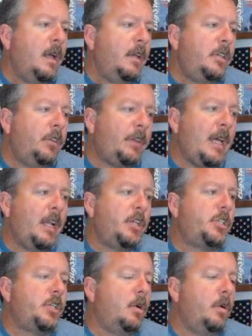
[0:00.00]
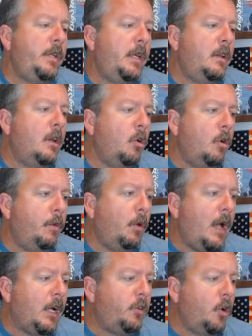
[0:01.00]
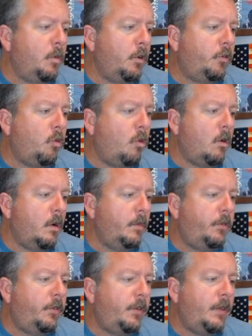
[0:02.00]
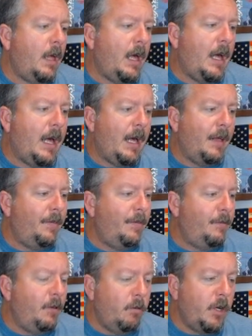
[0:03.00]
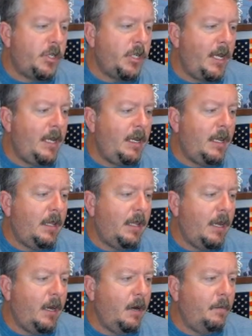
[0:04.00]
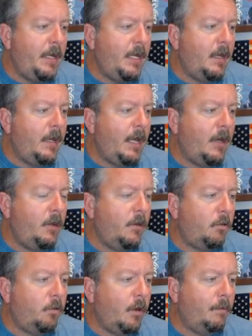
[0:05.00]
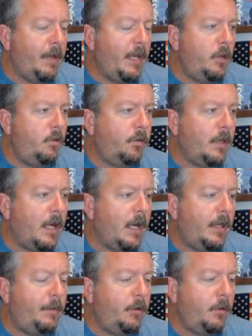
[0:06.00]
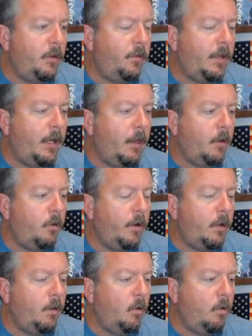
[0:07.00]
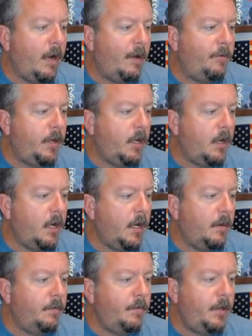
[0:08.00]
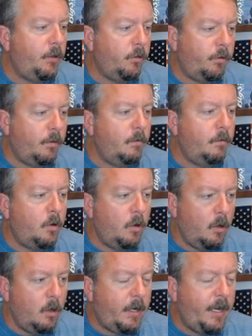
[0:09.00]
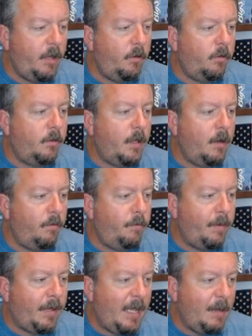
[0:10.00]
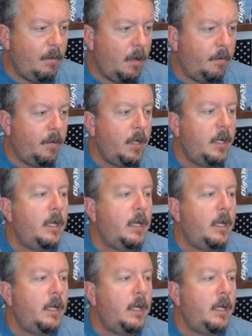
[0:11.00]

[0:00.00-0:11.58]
Just kind of showing you notable October storms originate in the Caribbean down here. This was on Bay News 9. They put this together, a great little graphic. These are some hurricanes that have came up.